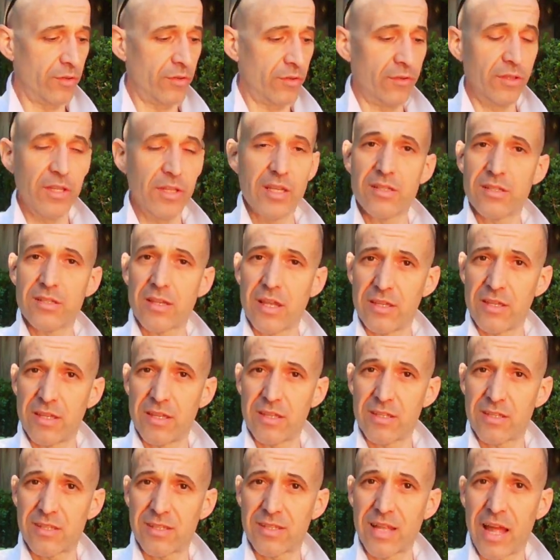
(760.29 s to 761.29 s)
these
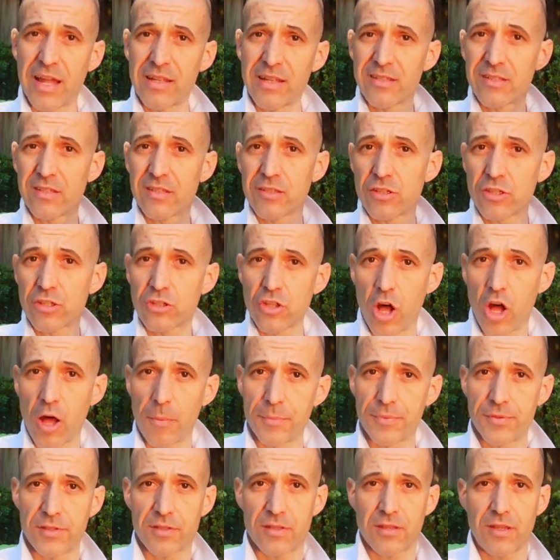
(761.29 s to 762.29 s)
studs and
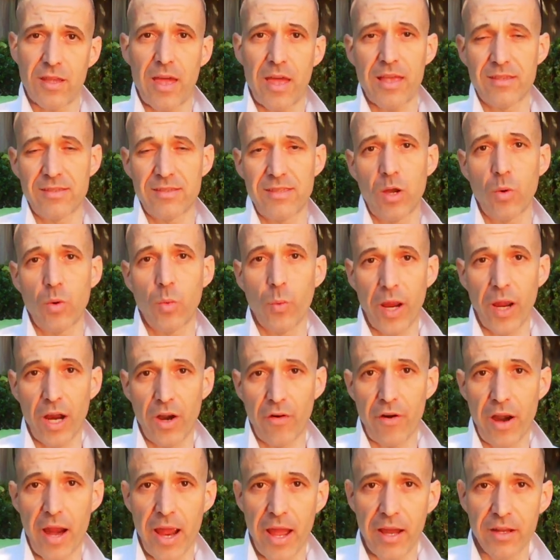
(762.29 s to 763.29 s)
stops, as they wear
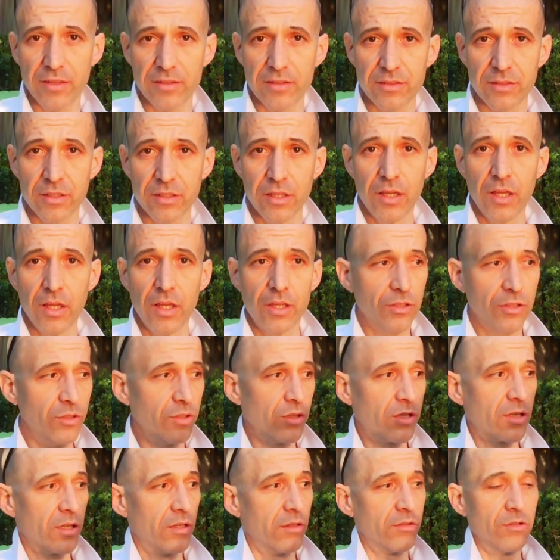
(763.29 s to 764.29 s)
out, you
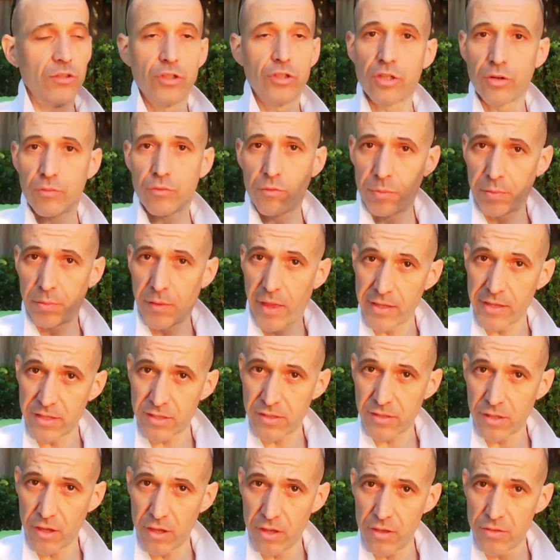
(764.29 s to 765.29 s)
can replace
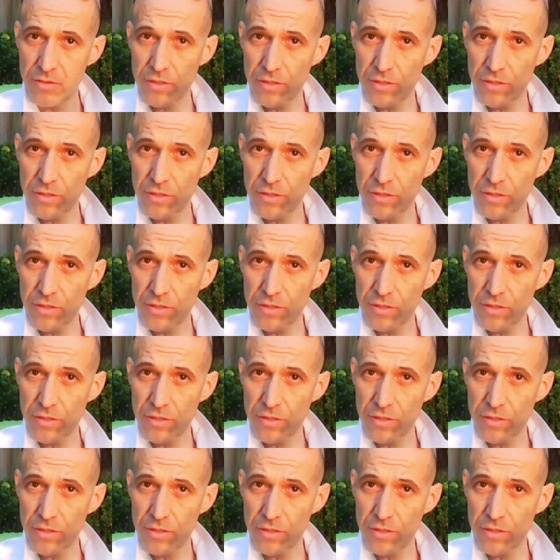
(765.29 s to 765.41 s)
those.